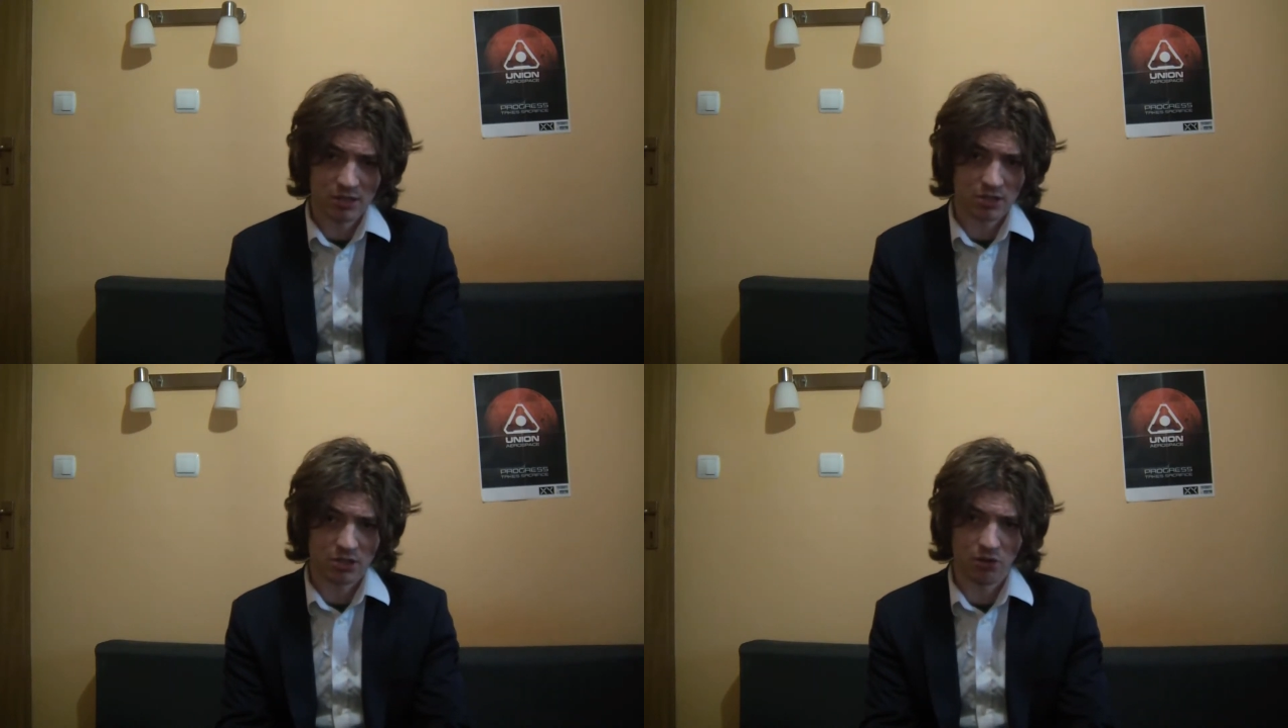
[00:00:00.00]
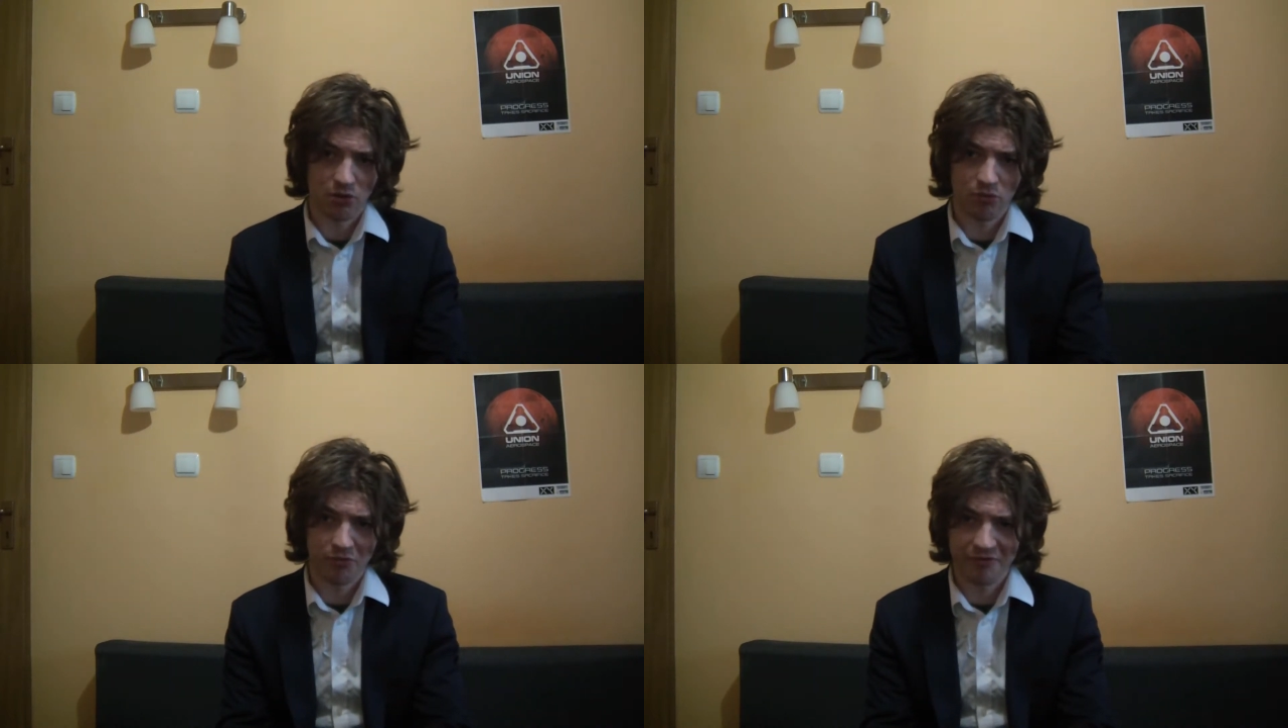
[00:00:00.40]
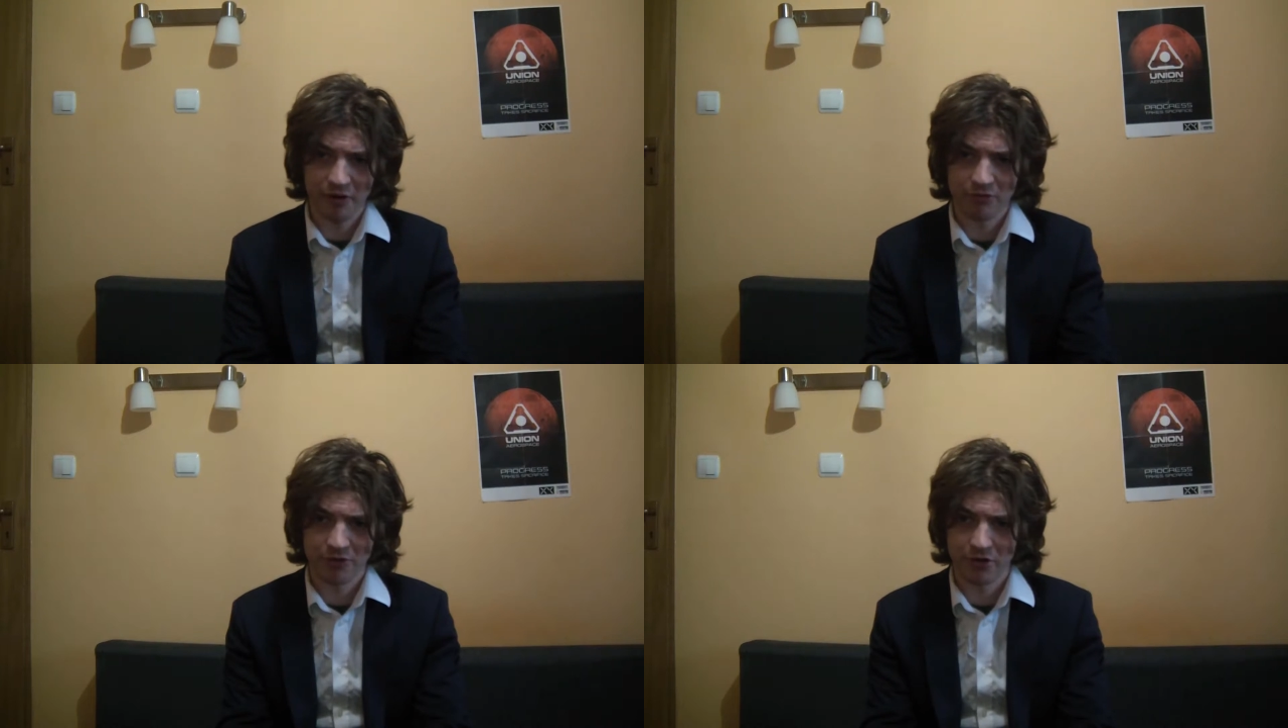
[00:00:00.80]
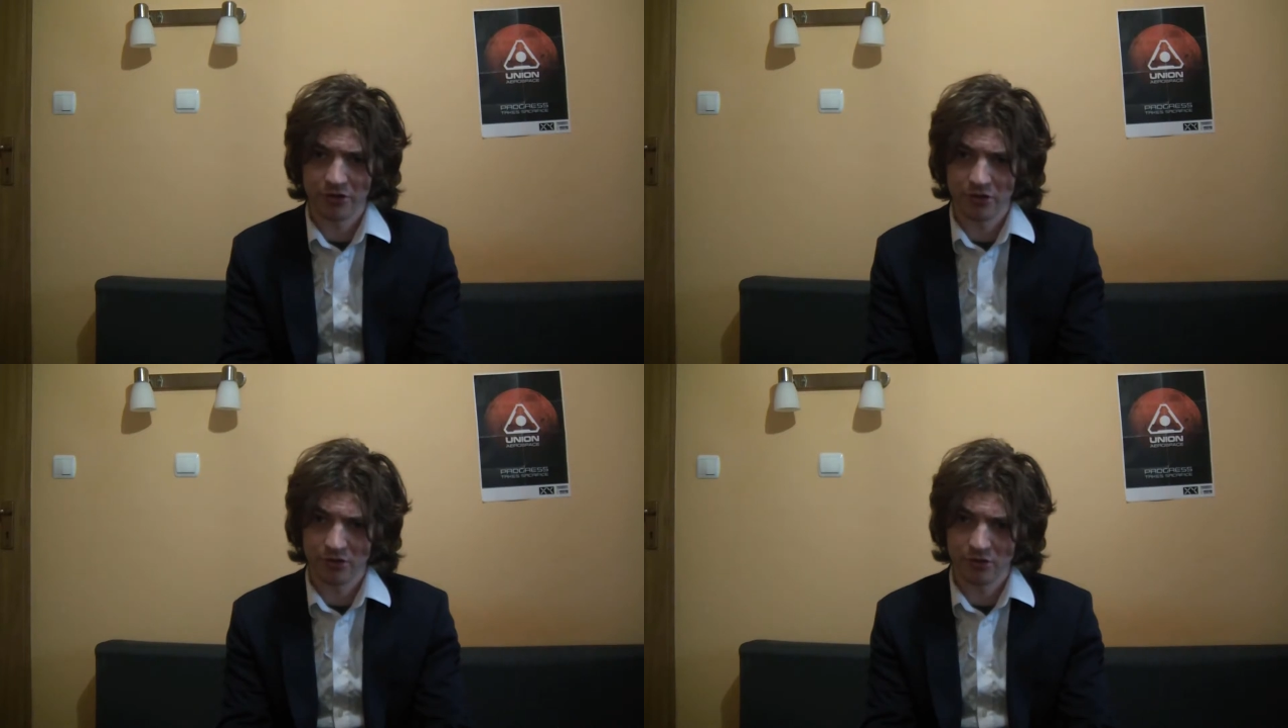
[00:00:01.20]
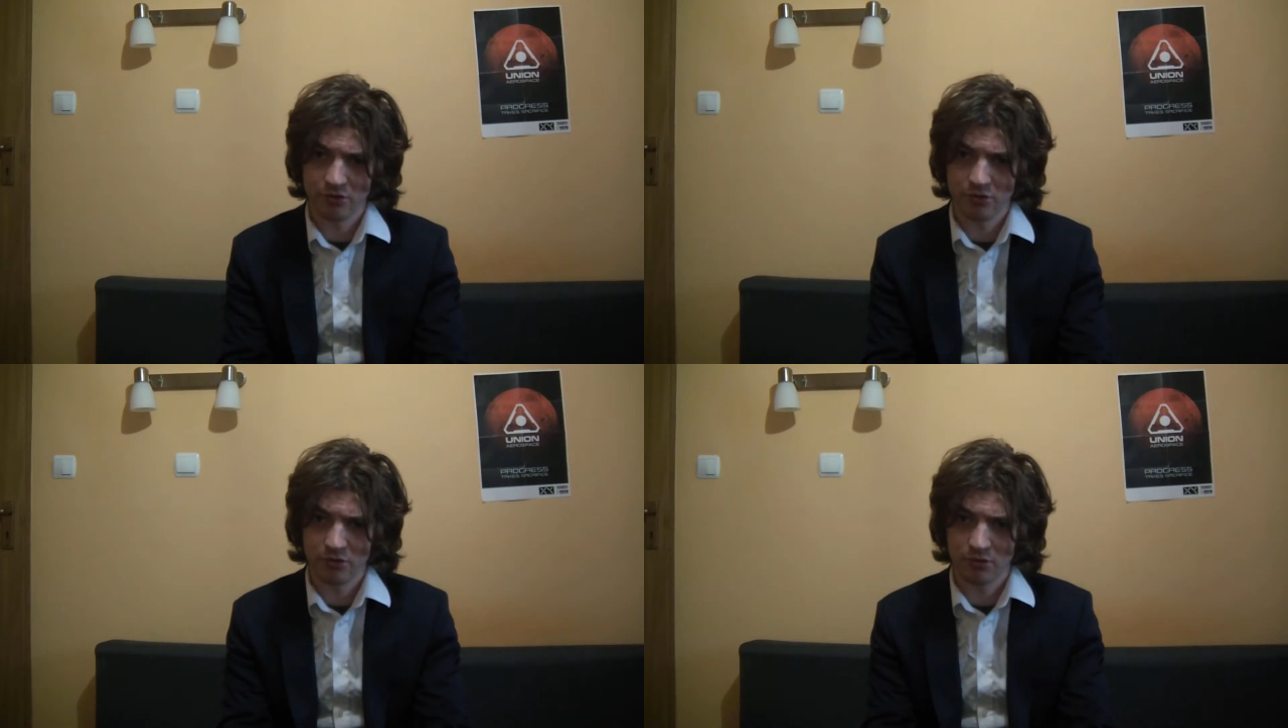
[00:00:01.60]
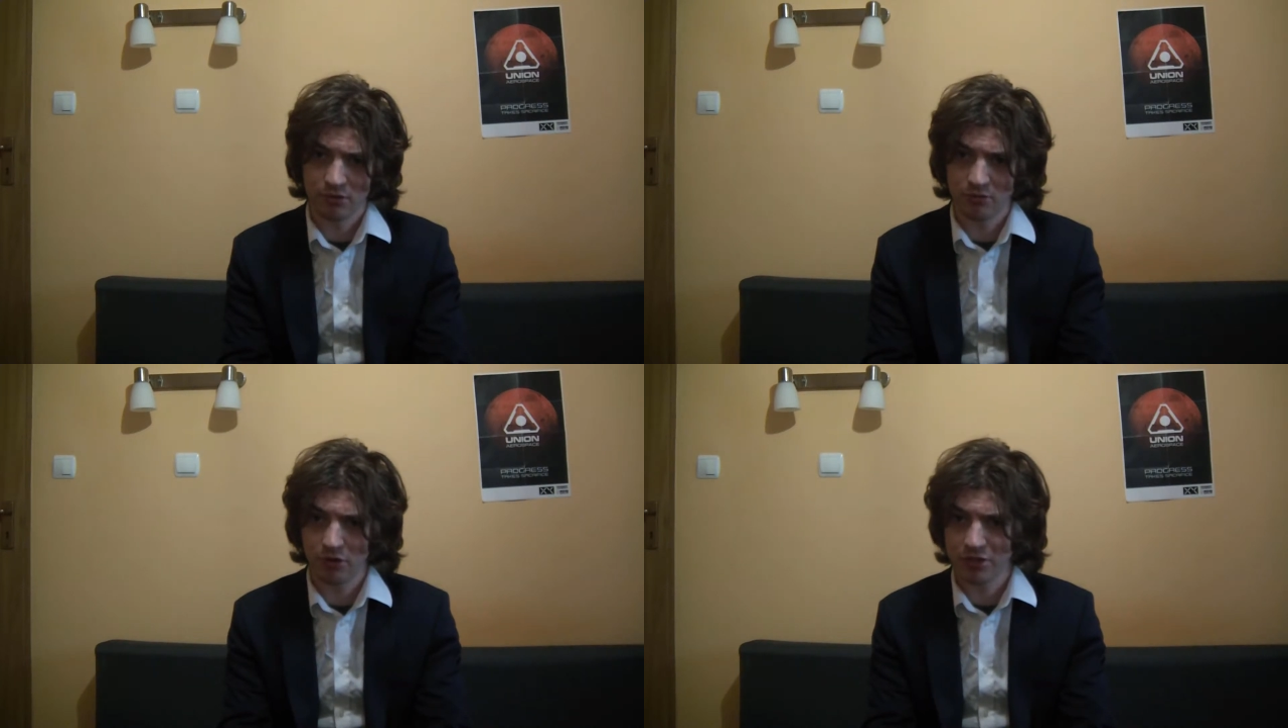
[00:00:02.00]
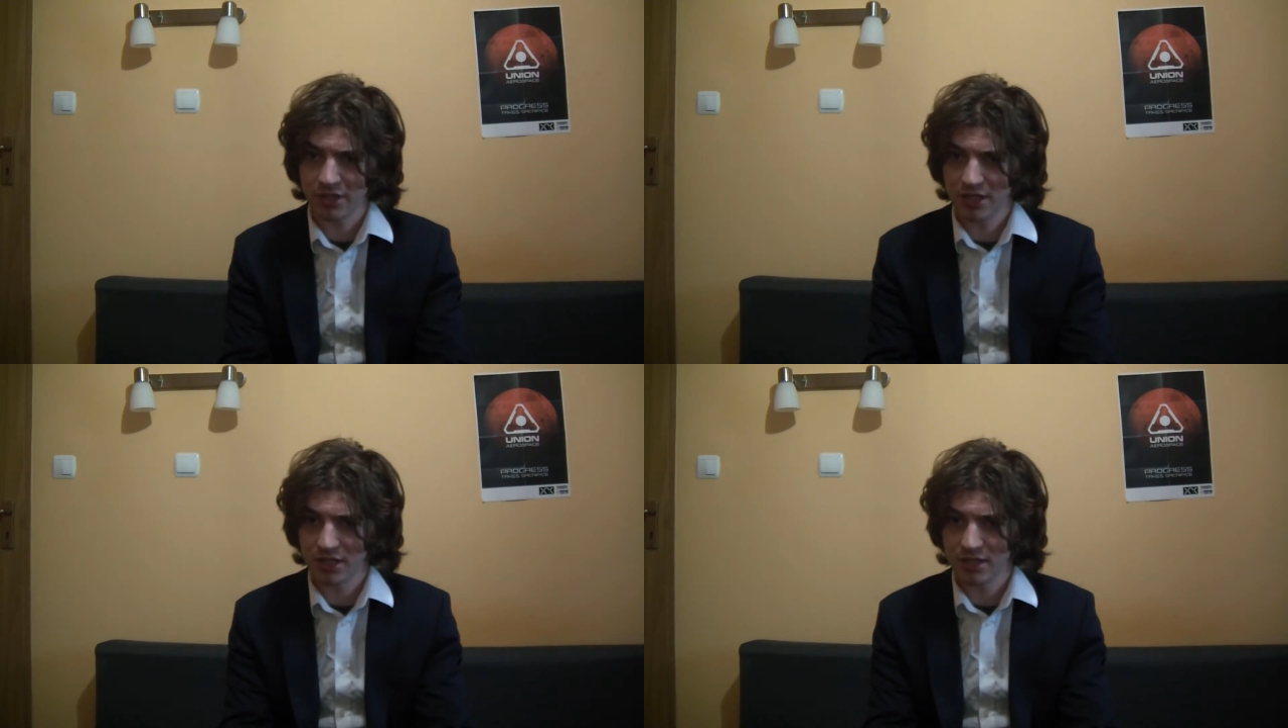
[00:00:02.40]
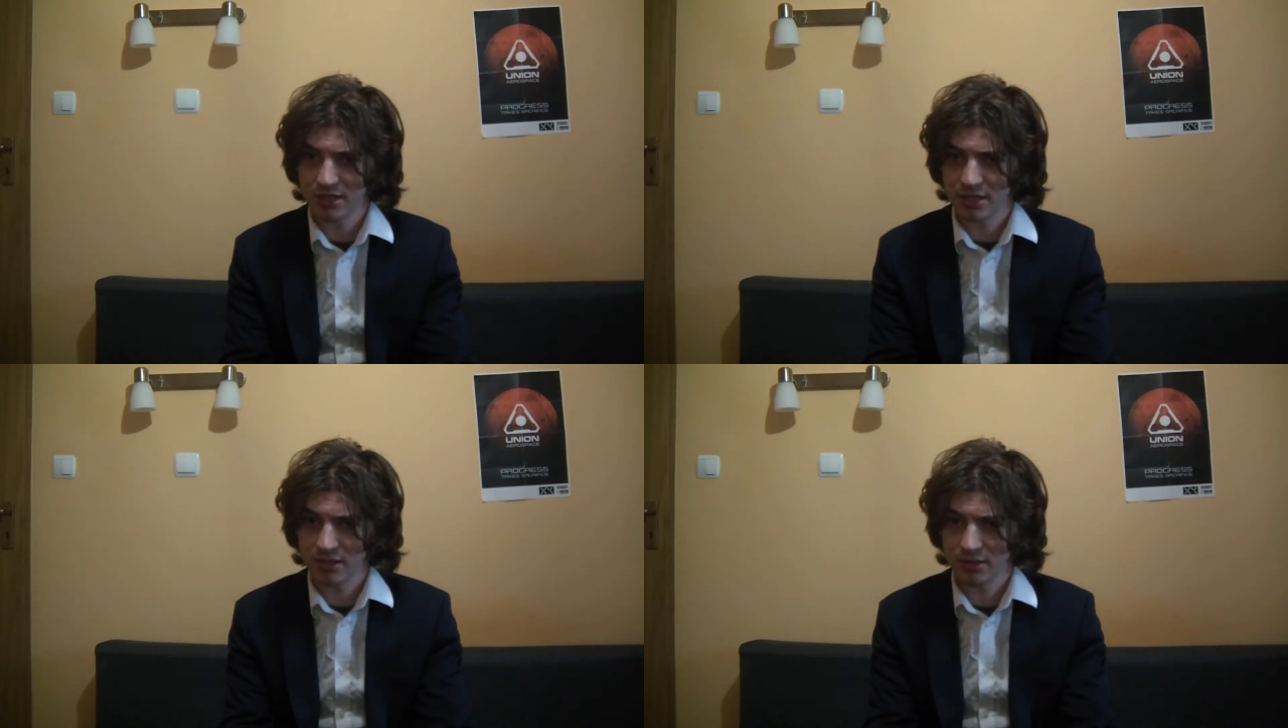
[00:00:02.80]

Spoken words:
So, without further ado, what is